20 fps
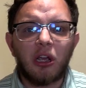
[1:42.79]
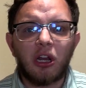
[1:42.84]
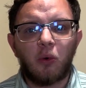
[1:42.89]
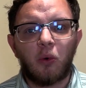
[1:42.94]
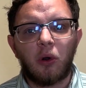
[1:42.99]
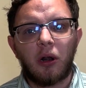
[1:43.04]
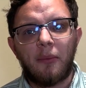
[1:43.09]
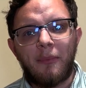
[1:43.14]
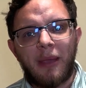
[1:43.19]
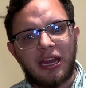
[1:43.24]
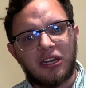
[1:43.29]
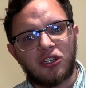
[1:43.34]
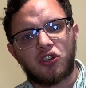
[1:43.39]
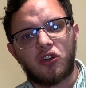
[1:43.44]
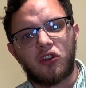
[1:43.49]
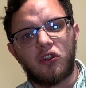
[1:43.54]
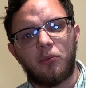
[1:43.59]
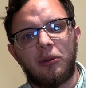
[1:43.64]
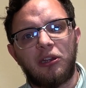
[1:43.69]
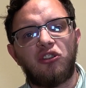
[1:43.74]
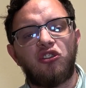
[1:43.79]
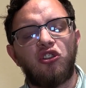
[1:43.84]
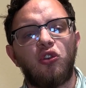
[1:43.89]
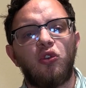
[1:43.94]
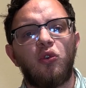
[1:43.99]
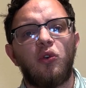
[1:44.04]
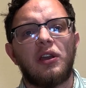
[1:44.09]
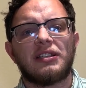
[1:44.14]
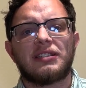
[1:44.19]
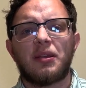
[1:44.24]
gonna wanna make sure that we
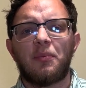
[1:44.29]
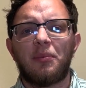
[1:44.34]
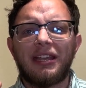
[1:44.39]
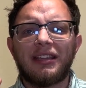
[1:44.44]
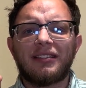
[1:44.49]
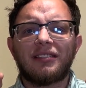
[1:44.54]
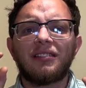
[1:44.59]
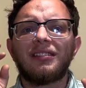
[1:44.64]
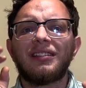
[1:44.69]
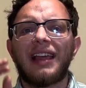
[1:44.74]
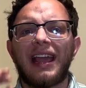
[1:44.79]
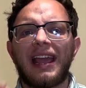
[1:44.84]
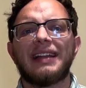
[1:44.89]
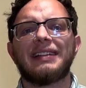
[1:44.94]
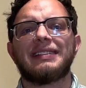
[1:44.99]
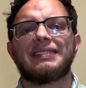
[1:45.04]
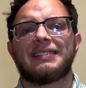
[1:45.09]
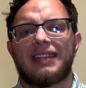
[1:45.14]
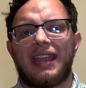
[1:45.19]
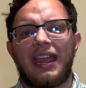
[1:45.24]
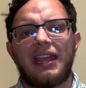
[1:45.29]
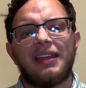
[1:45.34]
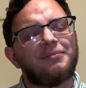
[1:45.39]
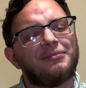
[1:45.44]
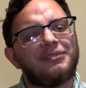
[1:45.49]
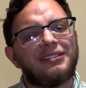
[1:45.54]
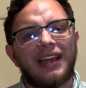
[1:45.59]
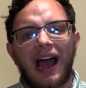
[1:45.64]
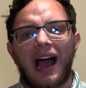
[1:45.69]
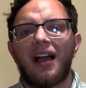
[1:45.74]
do is that we get the
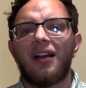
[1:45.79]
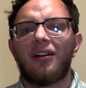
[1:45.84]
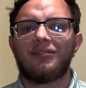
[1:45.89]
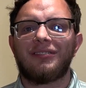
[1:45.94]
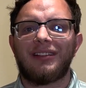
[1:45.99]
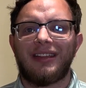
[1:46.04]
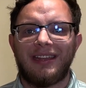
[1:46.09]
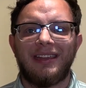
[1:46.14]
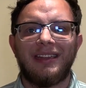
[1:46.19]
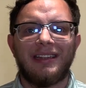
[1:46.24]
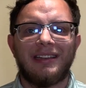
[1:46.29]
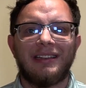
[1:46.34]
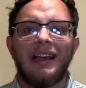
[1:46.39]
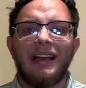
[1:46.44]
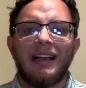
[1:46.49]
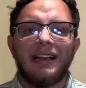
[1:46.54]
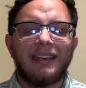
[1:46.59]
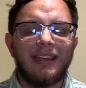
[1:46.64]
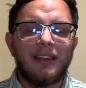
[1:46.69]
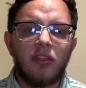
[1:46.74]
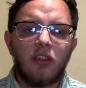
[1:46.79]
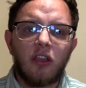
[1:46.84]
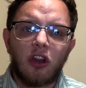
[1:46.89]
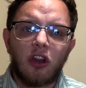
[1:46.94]
landscape dialed in, getting the